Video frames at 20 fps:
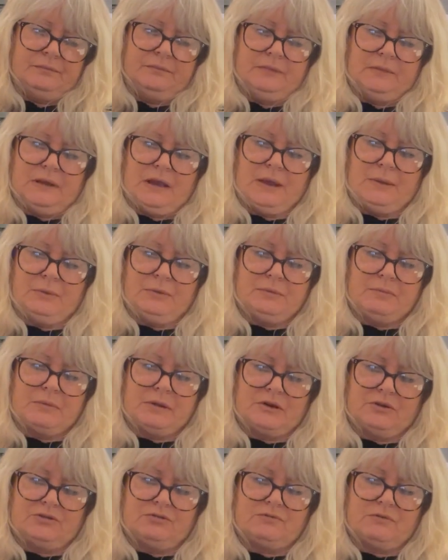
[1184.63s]
would
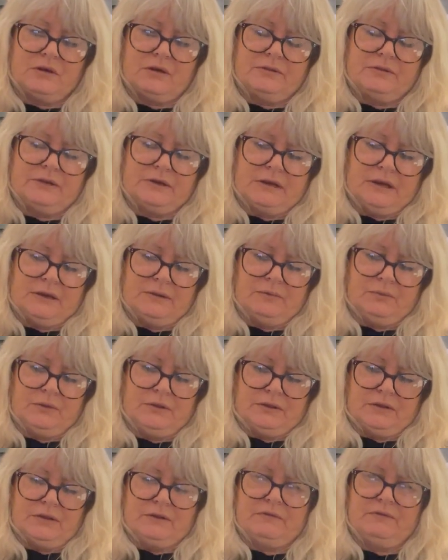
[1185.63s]
much rather knit
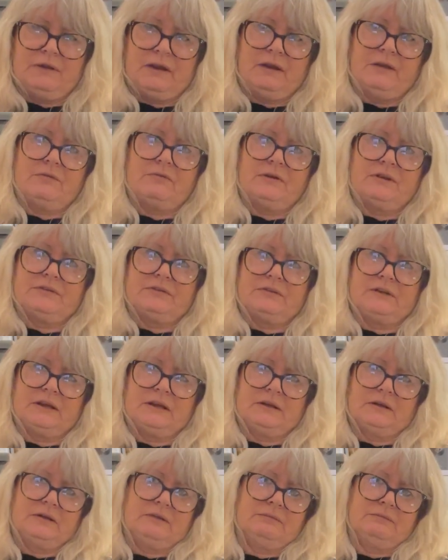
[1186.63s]
with a very
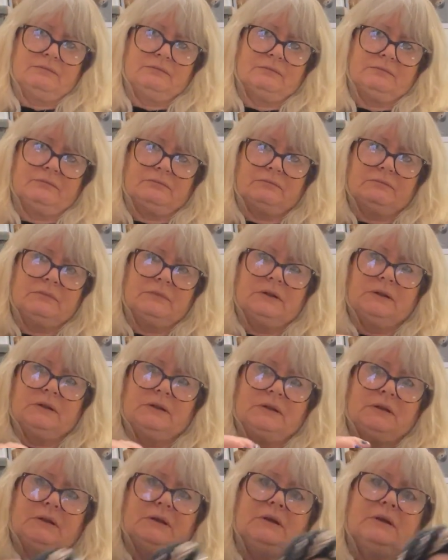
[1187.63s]
rustic
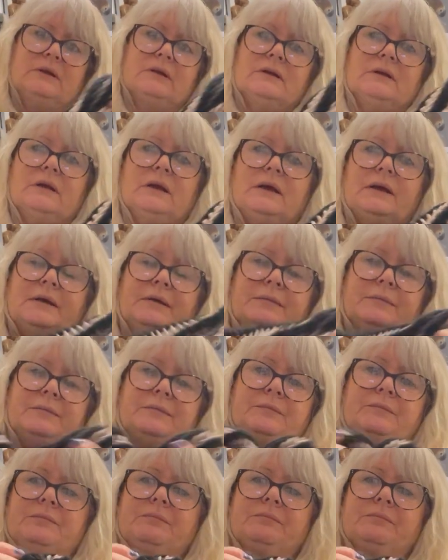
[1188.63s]
yarn